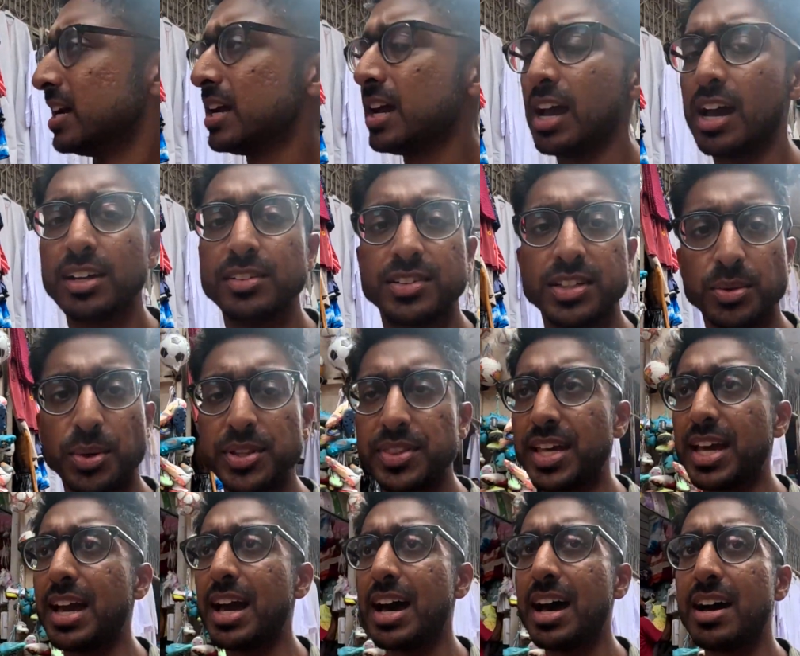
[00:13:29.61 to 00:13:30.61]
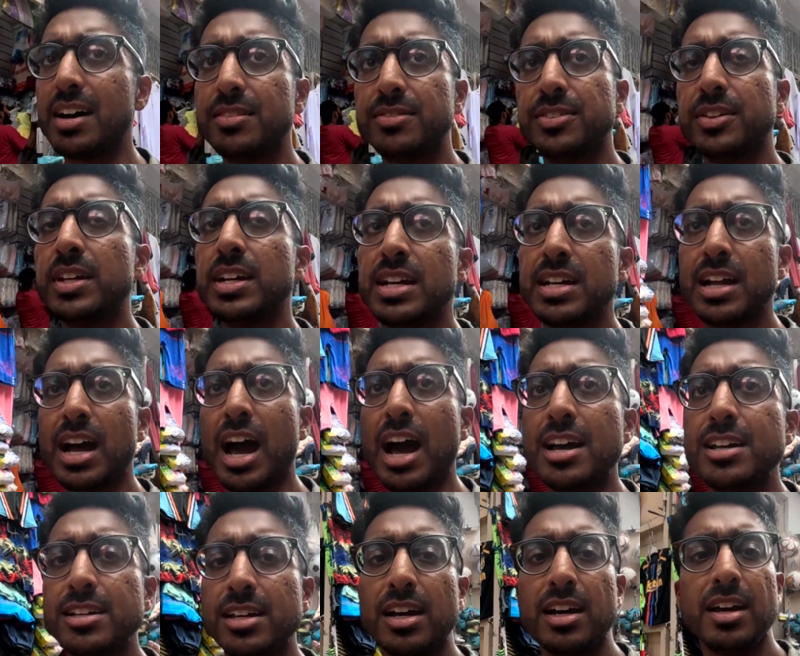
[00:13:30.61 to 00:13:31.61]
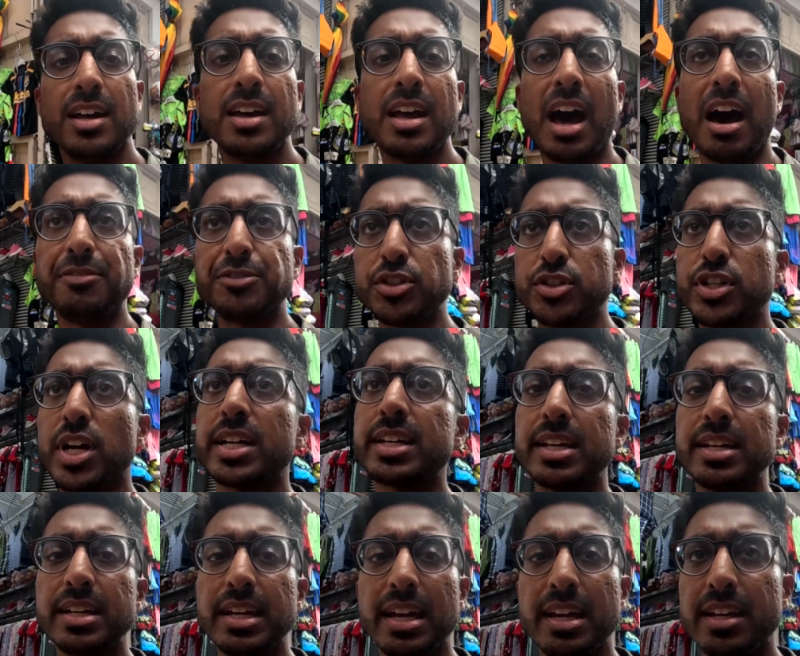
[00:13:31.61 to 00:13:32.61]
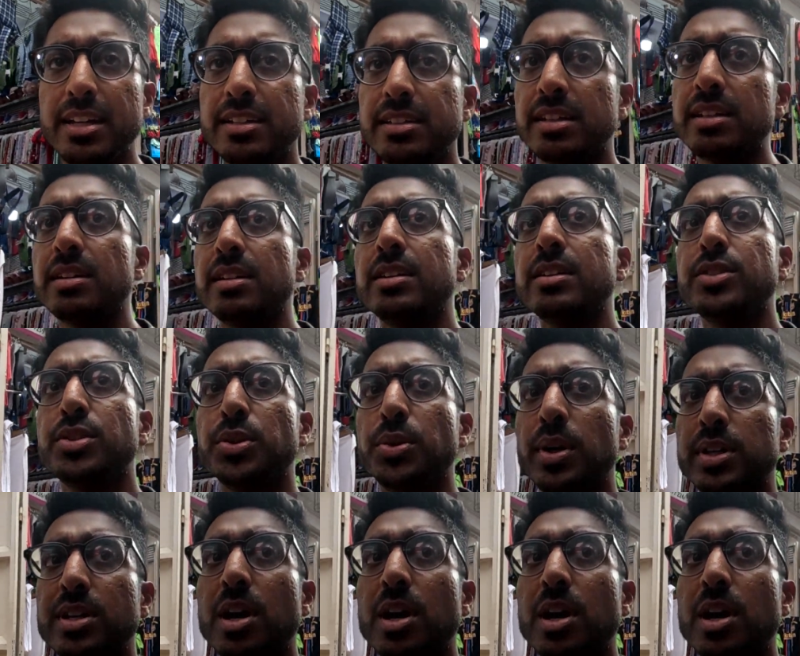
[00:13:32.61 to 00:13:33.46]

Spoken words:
and see what they have. After checking in to a